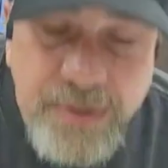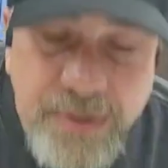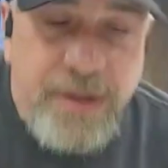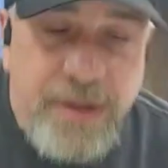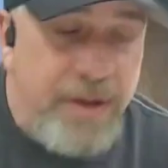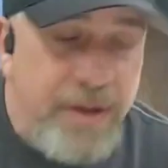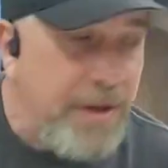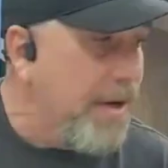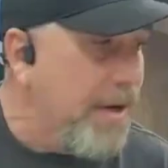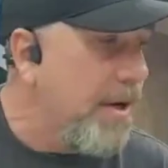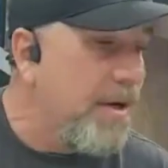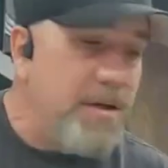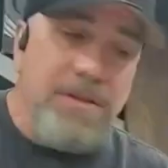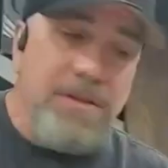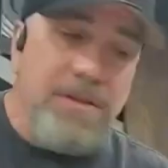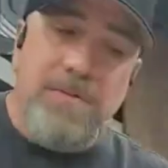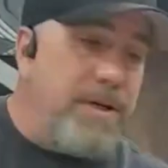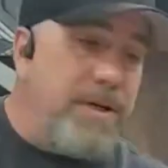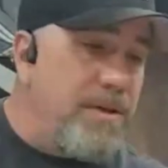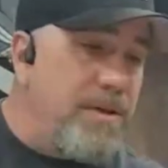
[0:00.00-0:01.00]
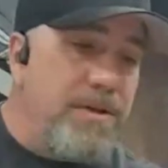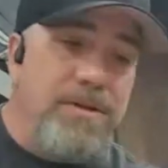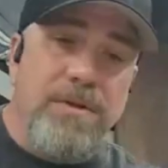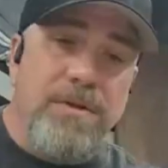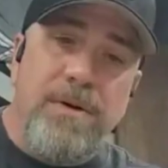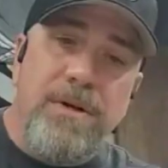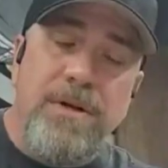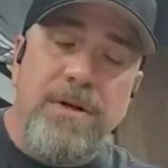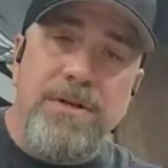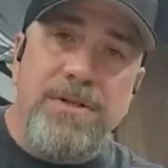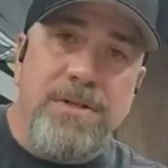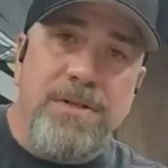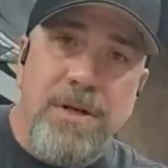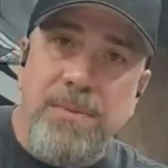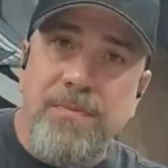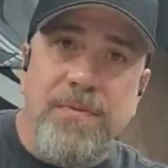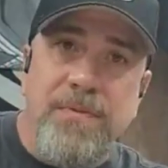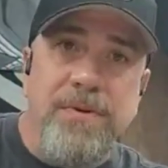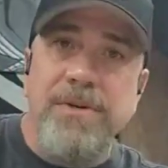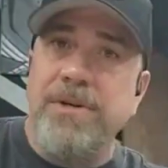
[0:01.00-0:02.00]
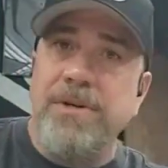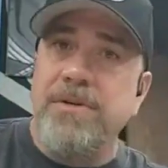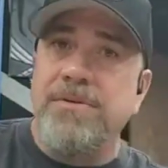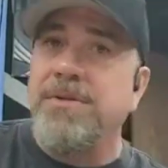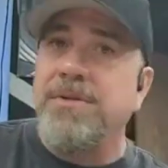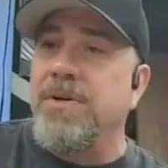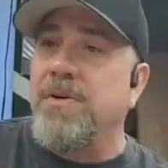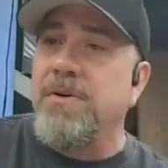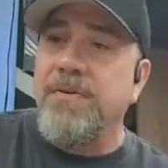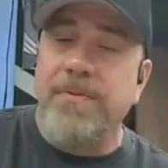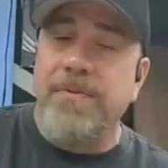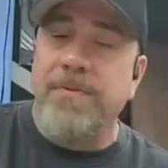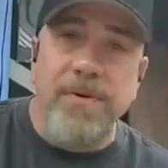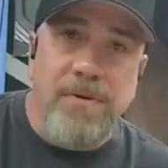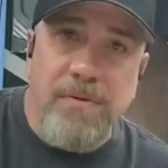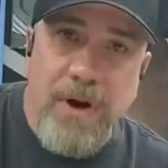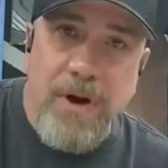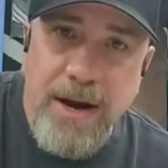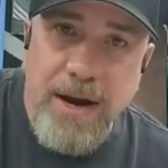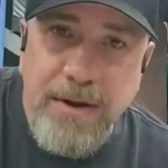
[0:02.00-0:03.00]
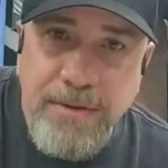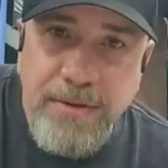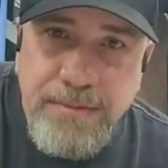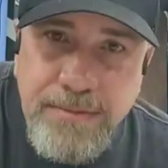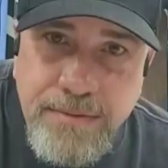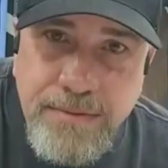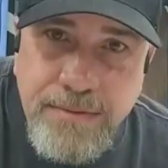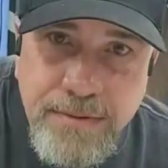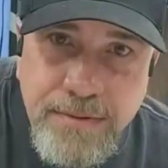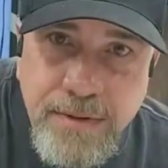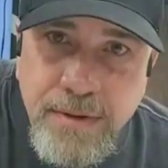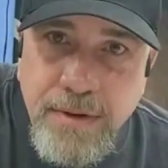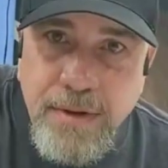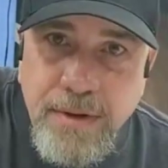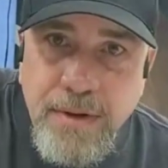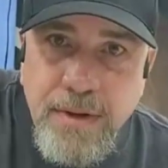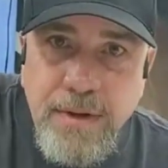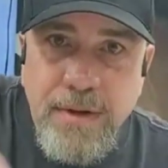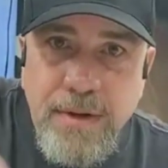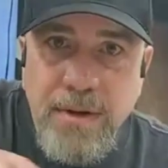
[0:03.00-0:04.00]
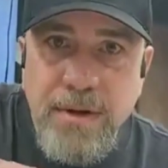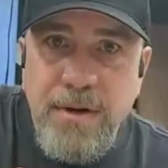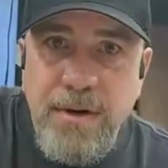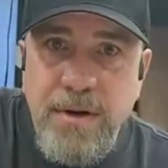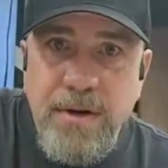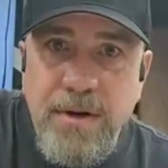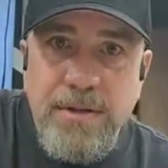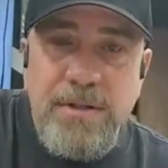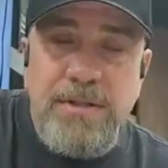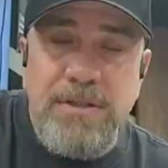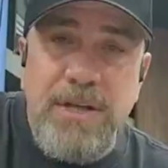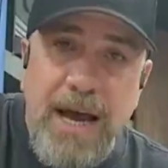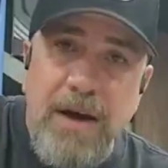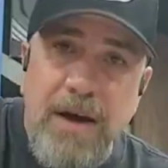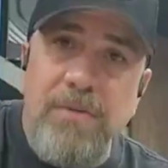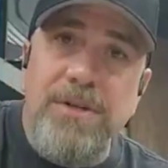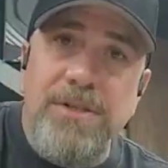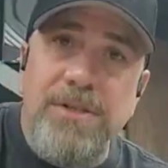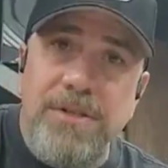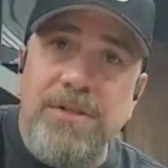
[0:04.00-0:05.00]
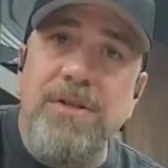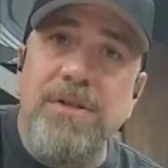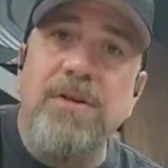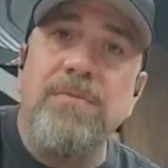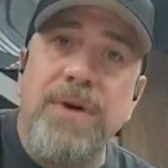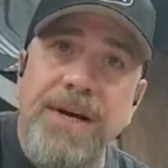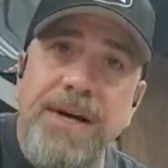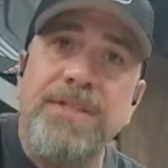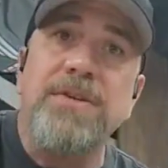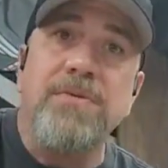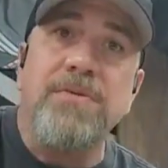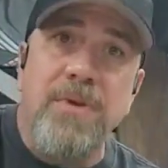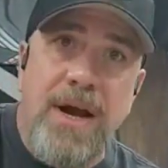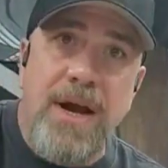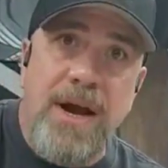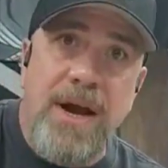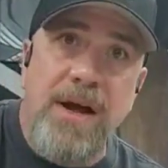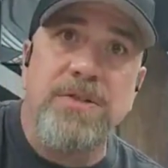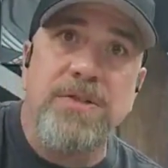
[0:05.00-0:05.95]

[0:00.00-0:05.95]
here, because we're gonna do a little something for you too if you're around. Today we're just gonna make the rounds.